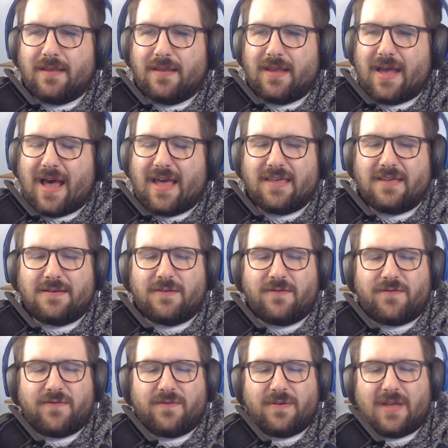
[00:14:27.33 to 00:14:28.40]
I
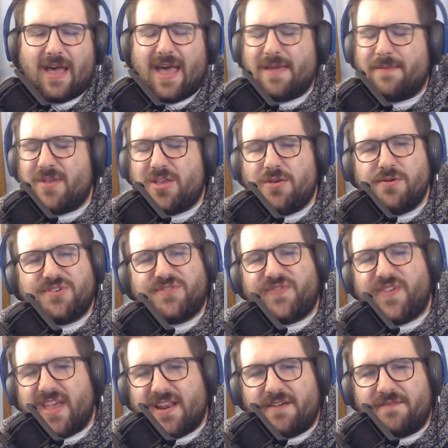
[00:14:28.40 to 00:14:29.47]
am a huge
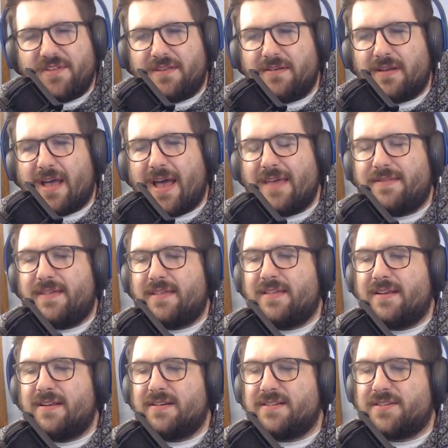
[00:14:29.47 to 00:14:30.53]
fan of it. I think that
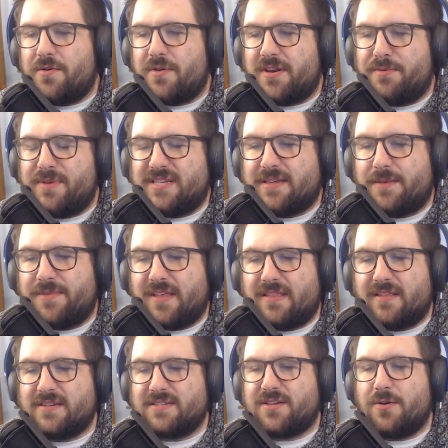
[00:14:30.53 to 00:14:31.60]
it is going to be something
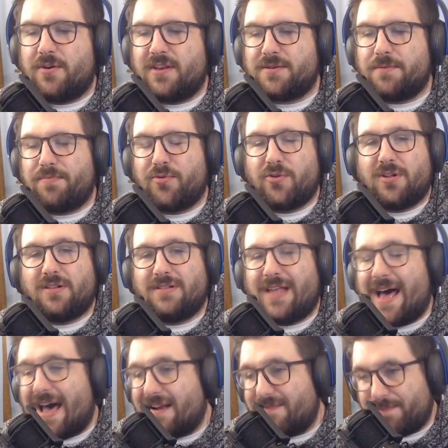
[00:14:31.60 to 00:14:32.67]
that is going to pull a
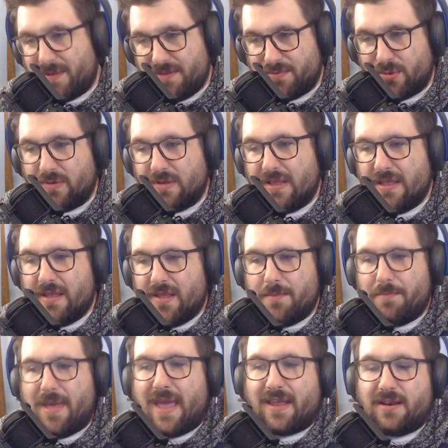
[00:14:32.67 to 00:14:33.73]
lot of people
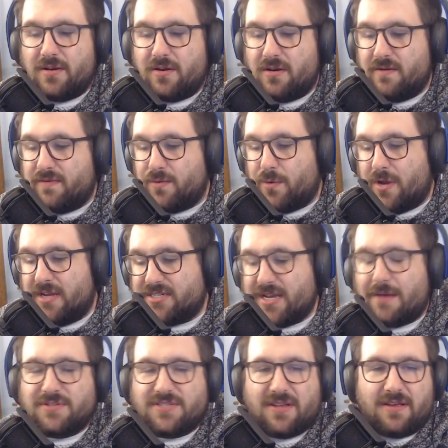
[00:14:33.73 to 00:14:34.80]
back into Overwatch. I
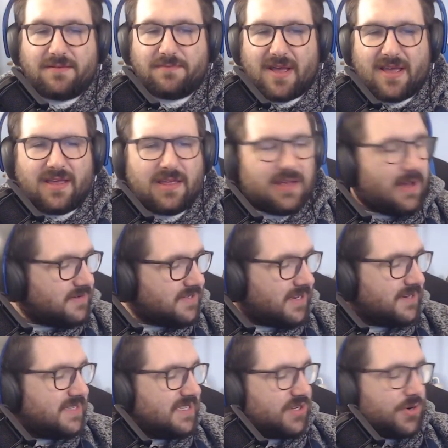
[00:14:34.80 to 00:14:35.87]
was on
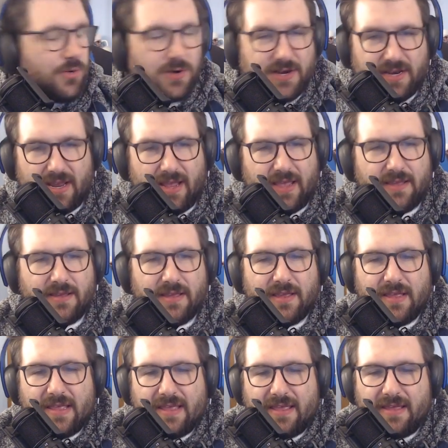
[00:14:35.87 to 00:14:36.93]
Discord today,
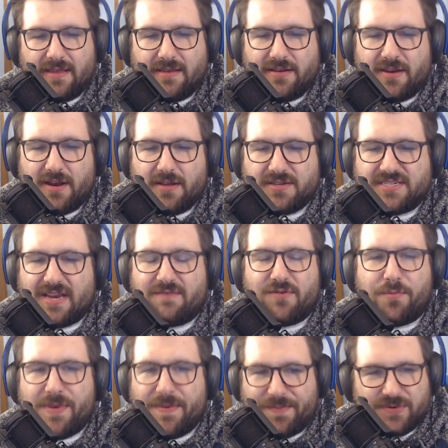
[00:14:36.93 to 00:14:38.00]
and several
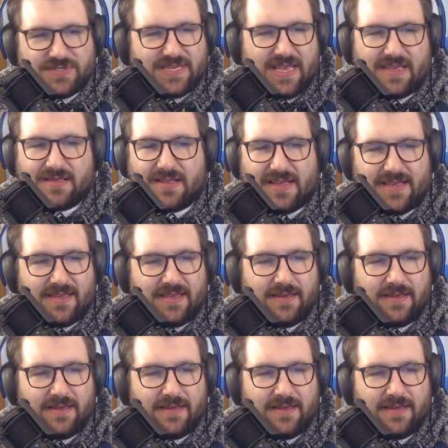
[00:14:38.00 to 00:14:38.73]
people saying like